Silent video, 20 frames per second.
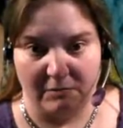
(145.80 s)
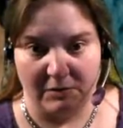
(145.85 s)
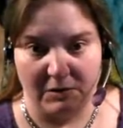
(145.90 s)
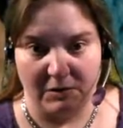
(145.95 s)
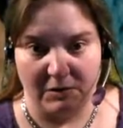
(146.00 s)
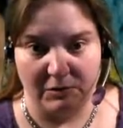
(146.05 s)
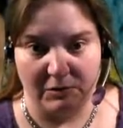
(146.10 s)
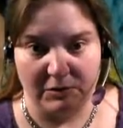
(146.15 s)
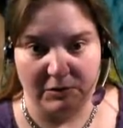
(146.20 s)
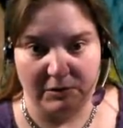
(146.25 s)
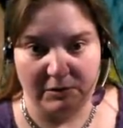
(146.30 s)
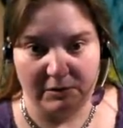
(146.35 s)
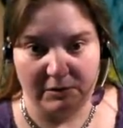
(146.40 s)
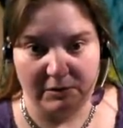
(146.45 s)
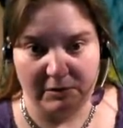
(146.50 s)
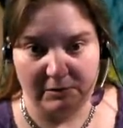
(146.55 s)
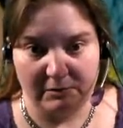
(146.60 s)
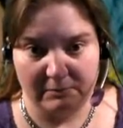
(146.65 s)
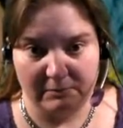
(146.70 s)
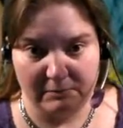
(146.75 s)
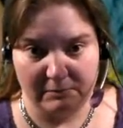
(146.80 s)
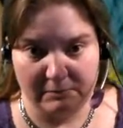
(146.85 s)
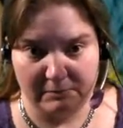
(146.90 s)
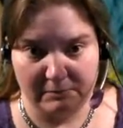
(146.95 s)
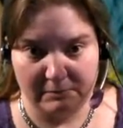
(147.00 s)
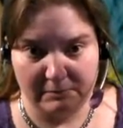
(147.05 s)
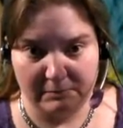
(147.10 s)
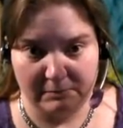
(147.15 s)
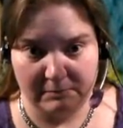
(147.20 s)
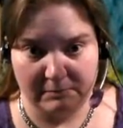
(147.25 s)
coaster
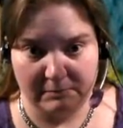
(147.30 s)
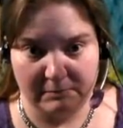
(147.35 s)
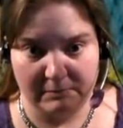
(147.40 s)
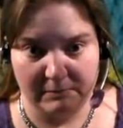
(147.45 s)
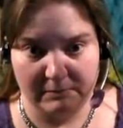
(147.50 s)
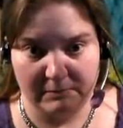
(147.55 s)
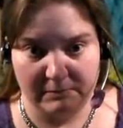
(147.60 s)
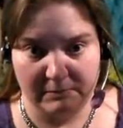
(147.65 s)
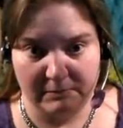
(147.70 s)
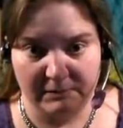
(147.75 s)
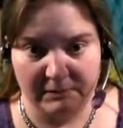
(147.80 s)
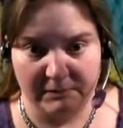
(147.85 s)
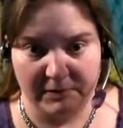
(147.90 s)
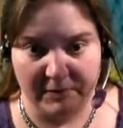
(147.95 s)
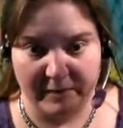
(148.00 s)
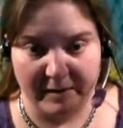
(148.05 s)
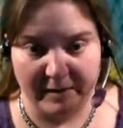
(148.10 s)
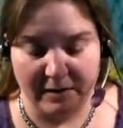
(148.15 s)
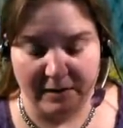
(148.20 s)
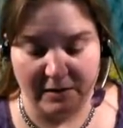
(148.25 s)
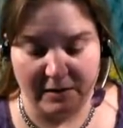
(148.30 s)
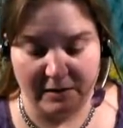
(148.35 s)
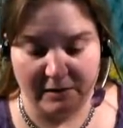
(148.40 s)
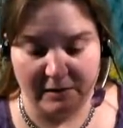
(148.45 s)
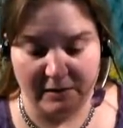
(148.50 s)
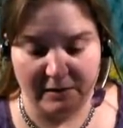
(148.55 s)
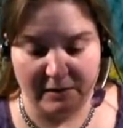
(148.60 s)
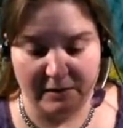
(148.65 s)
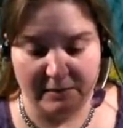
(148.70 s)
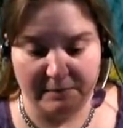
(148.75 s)
for my
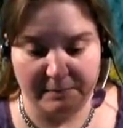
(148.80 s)
coffee.